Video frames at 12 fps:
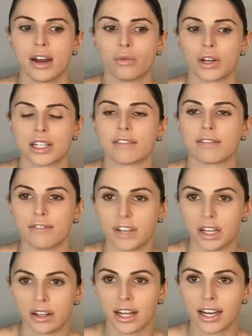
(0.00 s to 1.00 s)
and what does it
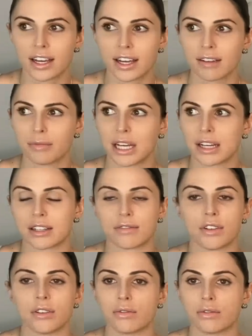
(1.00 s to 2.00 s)
feel like, because
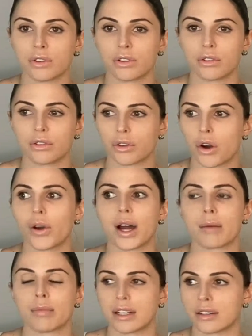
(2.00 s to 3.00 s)
if you've grown
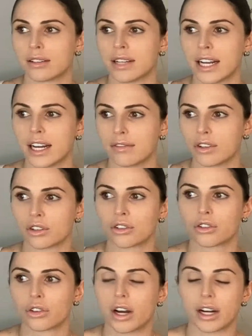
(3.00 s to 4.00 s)
up in a state of
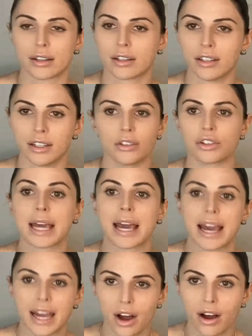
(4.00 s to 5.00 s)
just chronic, just
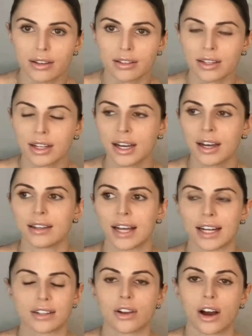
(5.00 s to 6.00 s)
chaos,
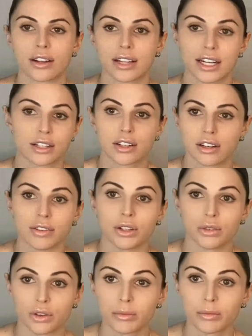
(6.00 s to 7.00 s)
that's going to
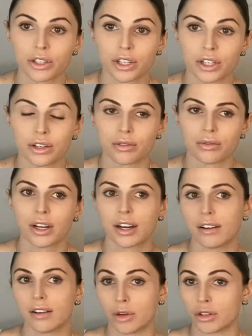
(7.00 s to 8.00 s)
feel normal to you.
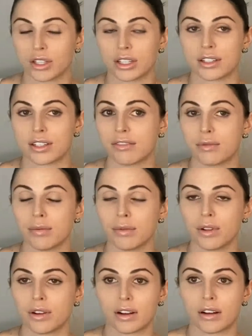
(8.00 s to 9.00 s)
Emotionally safe
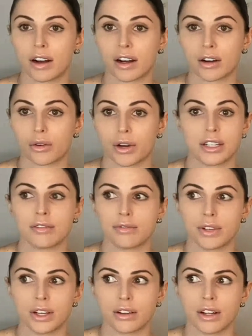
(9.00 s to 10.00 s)
people are going to
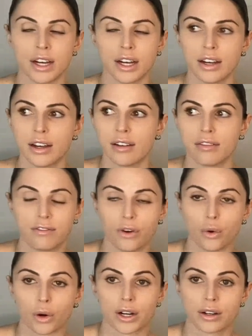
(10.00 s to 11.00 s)
feel
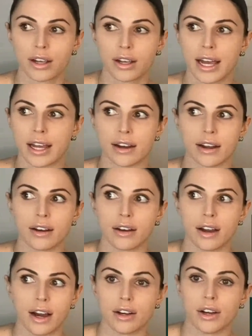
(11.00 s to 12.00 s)
foreign and
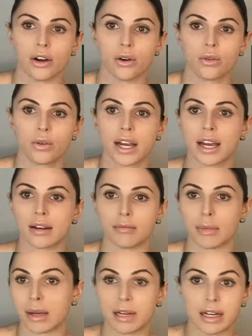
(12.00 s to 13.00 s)
unknown
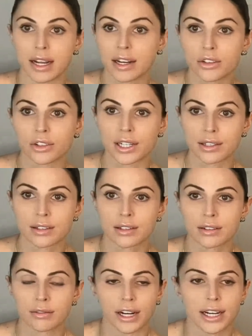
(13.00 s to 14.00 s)
and maybe
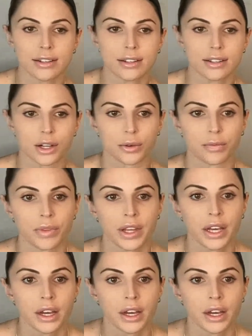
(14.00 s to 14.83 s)
dangerous, right? So